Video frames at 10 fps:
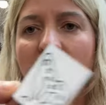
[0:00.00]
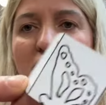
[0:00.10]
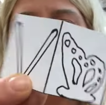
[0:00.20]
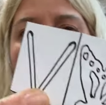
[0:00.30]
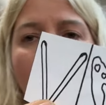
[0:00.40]

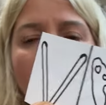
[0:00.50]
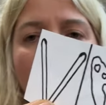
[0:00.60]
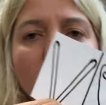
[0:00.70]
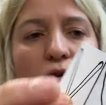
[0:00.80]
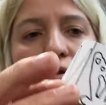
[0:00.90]
So I'll be
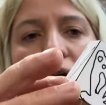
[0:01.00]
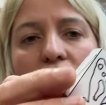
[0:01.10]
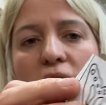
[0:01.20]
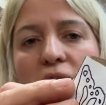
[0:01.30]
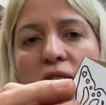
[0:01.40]
gluing
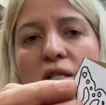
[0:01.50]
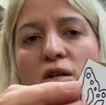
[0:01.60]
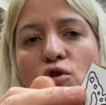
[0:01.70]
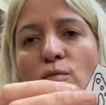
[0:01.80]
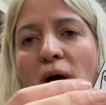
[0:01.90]
this
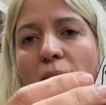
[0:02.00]
to my